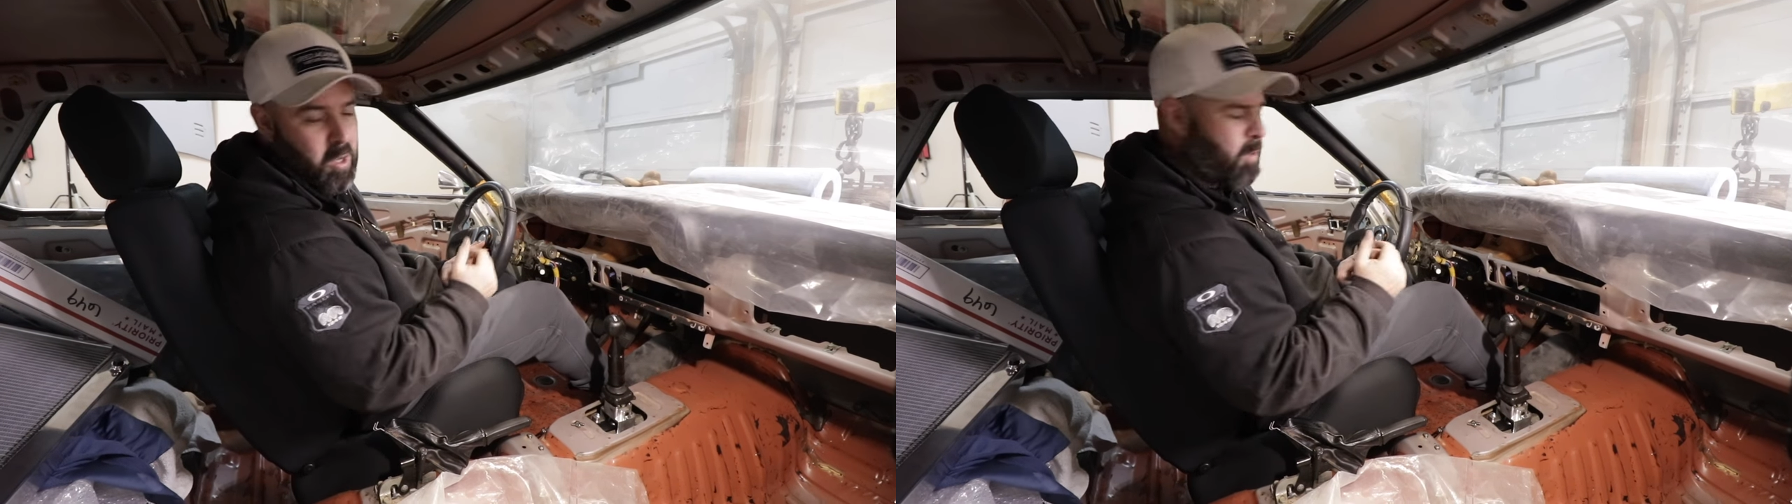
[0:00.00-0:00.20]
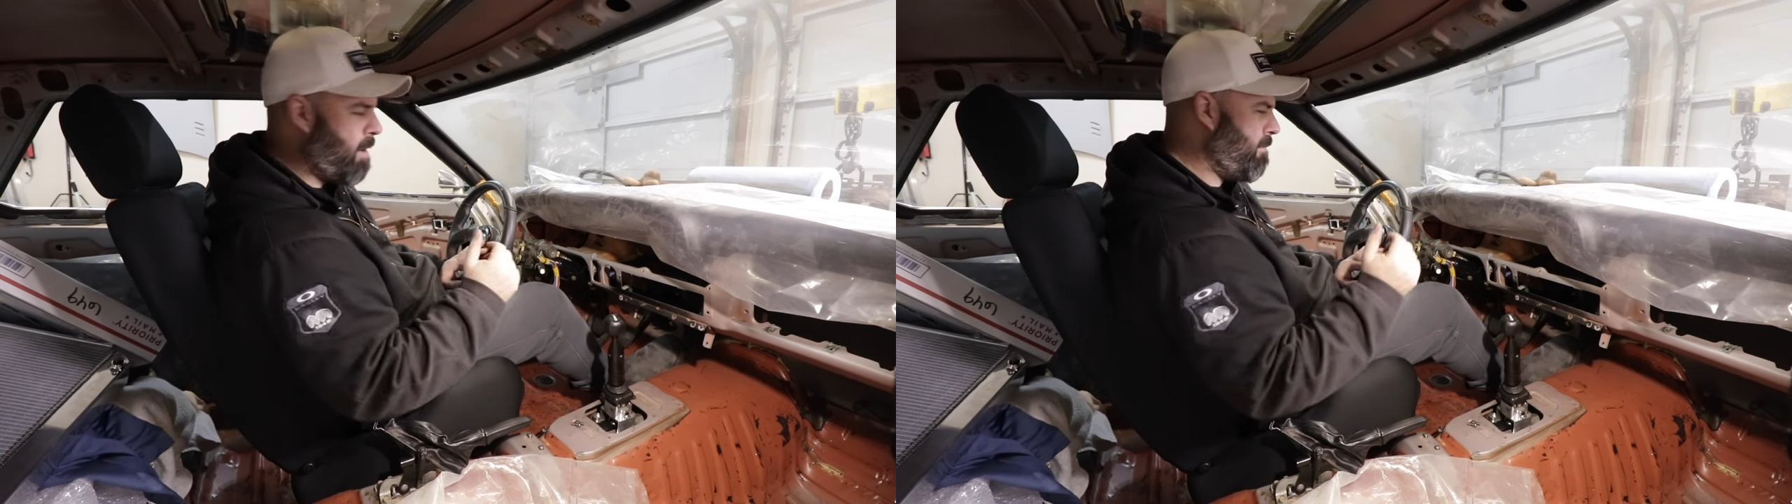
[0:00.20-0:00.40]

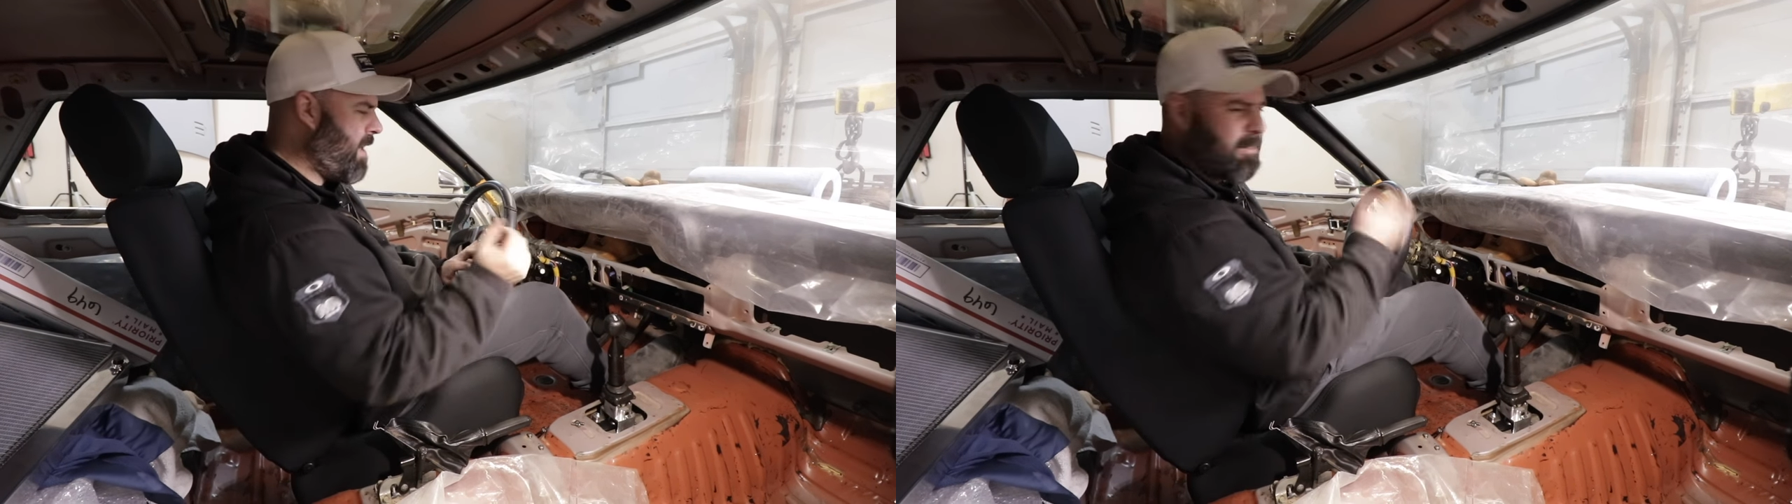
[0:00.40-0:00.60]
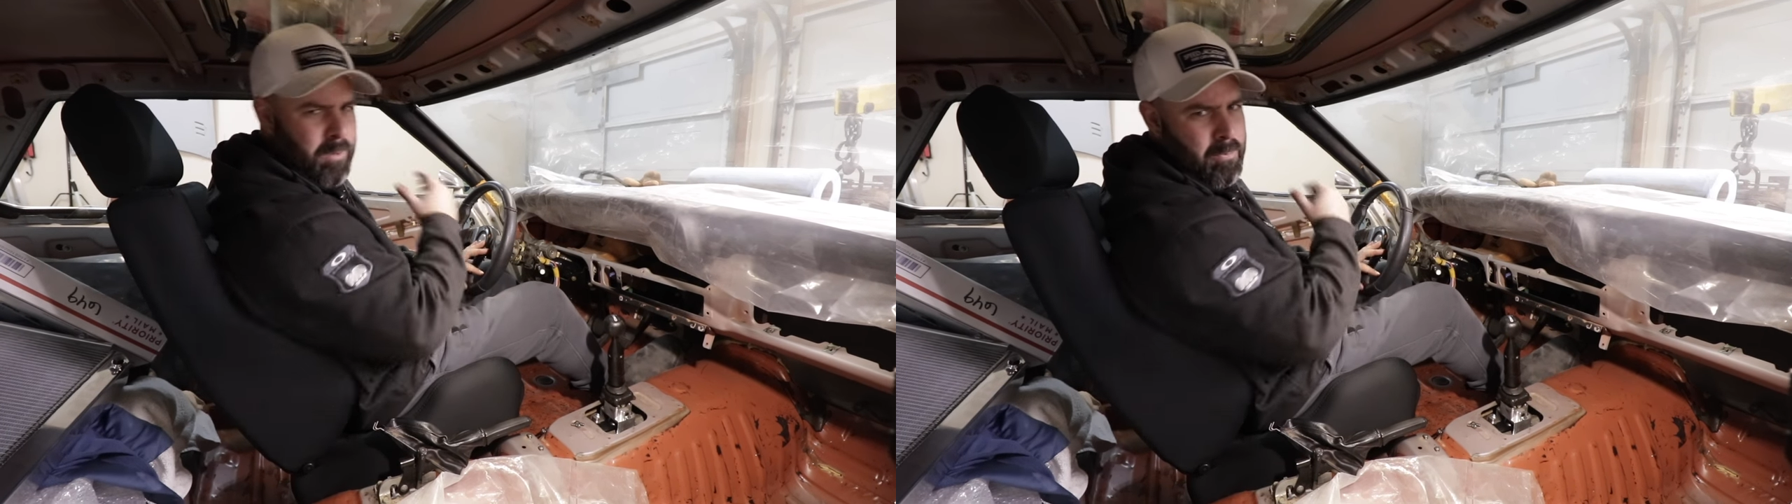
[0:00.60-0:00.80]
go to our
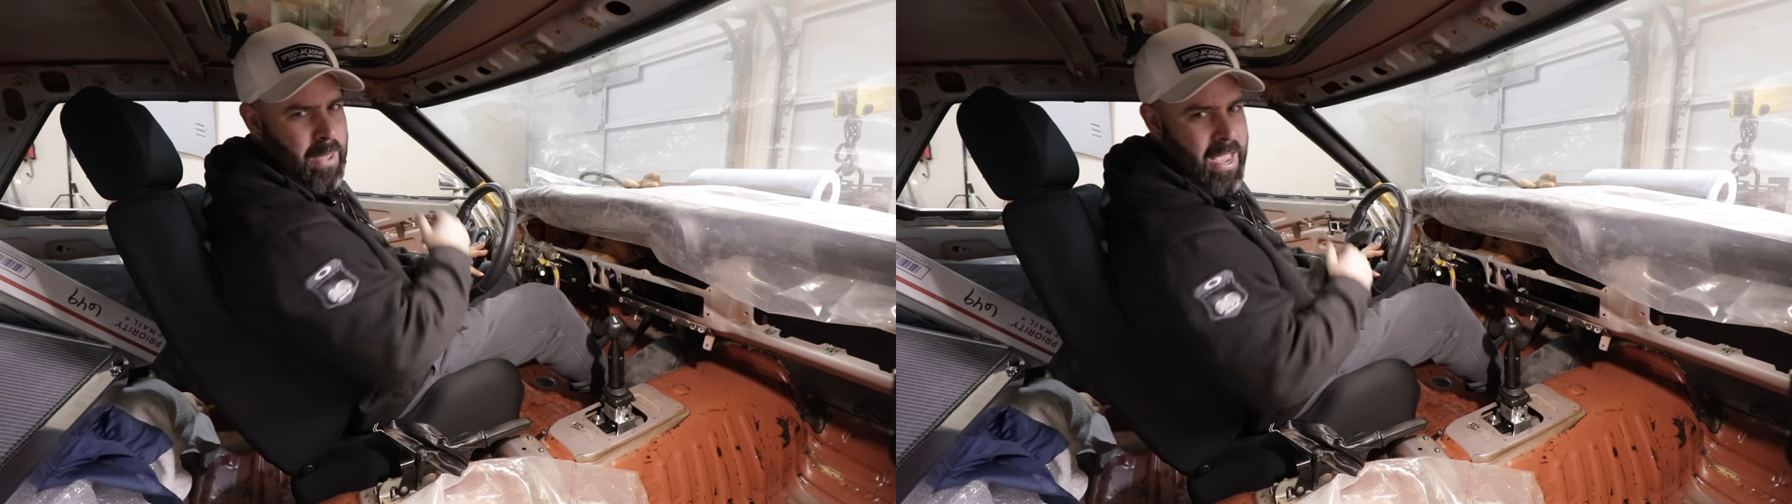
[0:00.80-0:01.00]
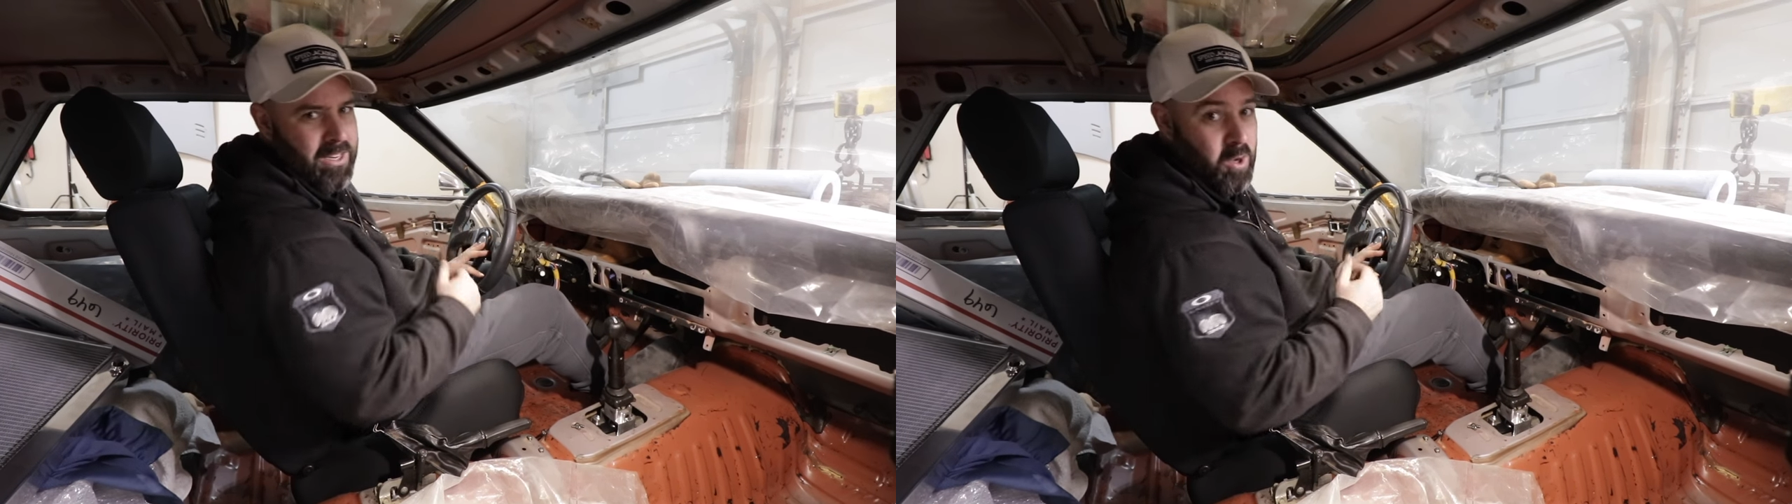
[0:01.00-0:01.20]
Facebook page,